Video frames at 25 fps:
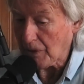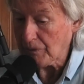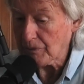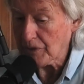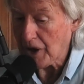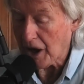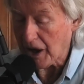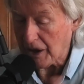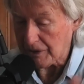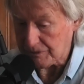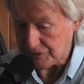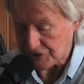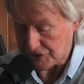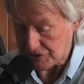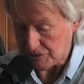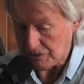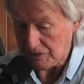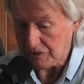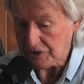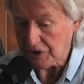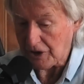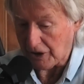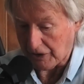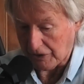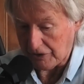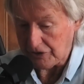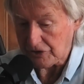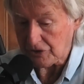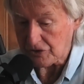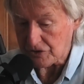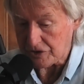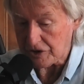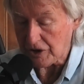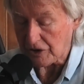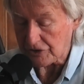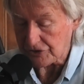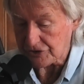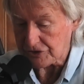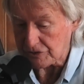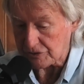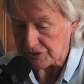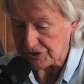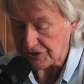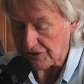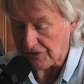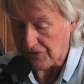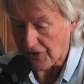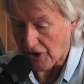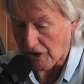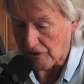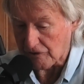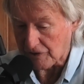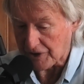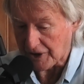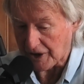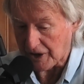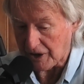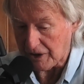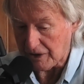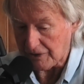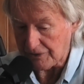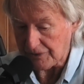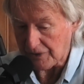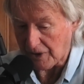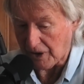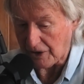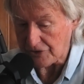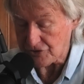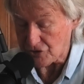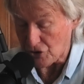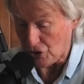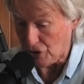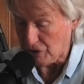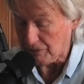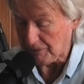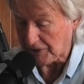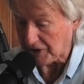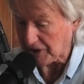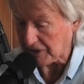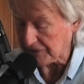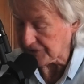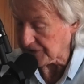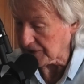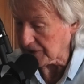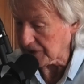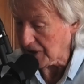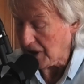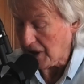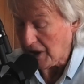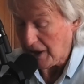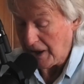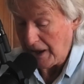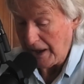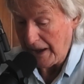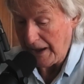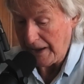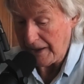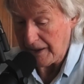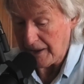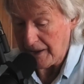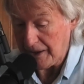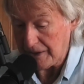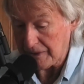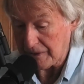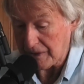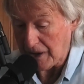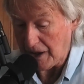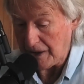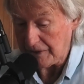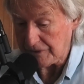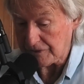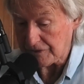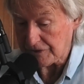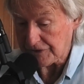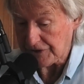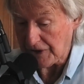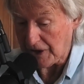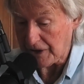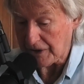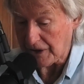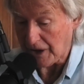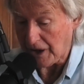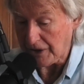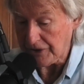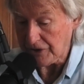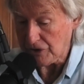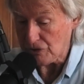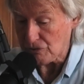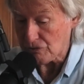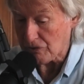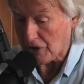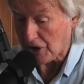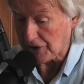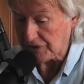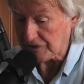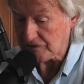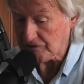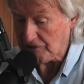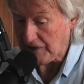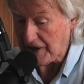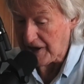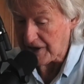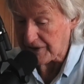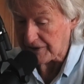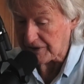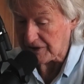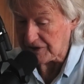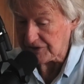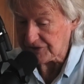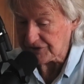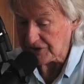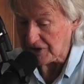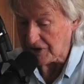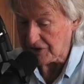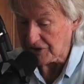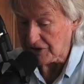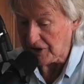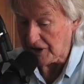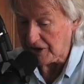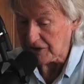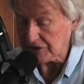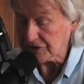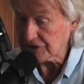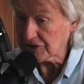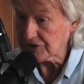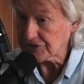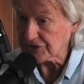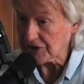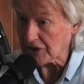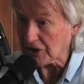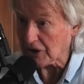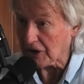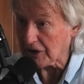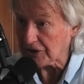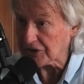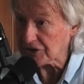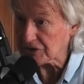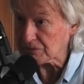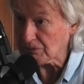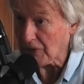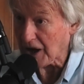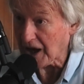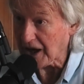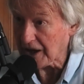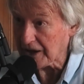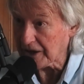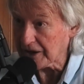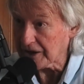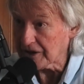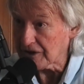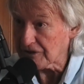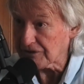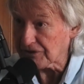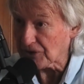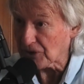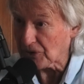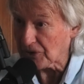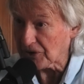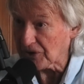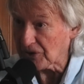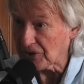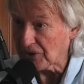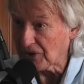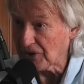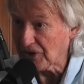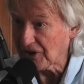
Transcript: uh, you know, you could tell she was a foreigner, a German, I think, and, and, and said, Are you Ron Grant? And I said, Yes. She said, Oh, there's mail here for you.